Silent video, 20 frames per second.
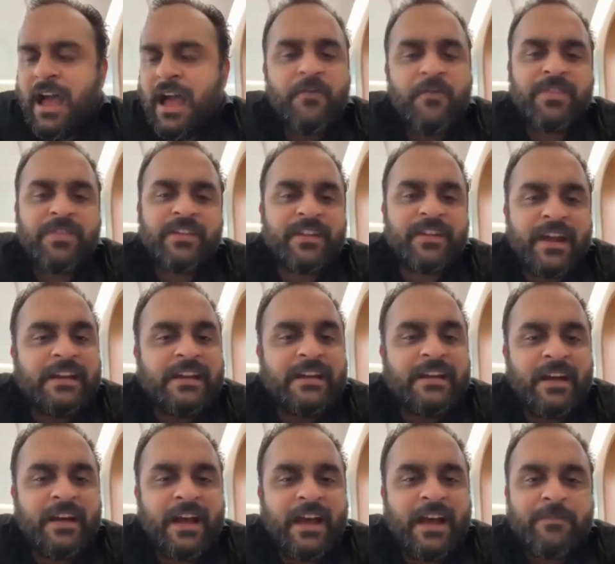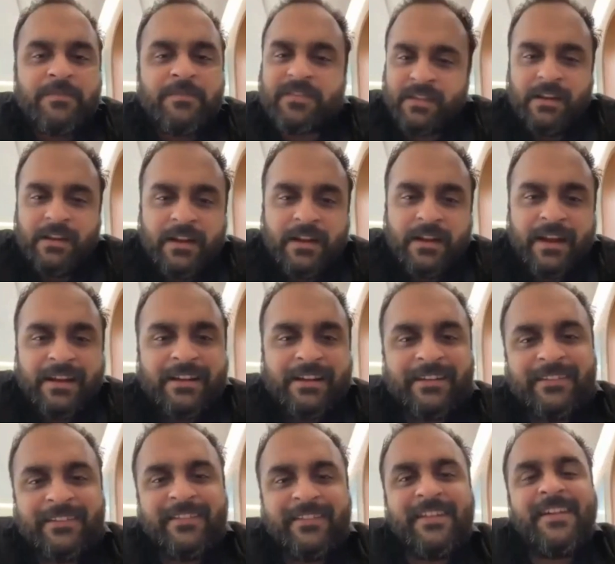I was a writer. I am still a
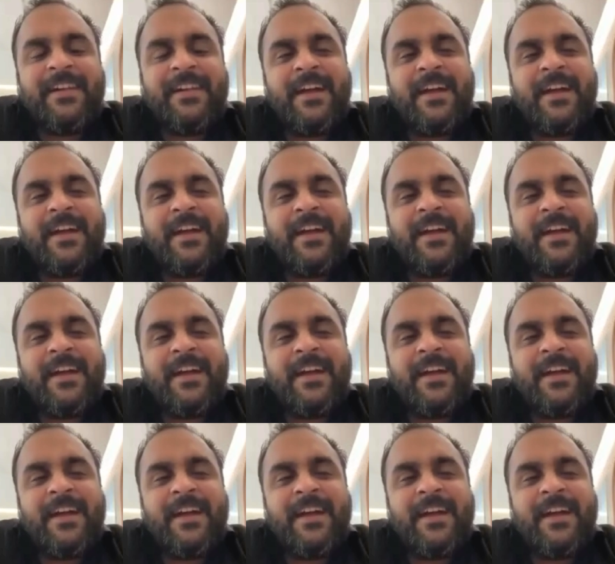writer.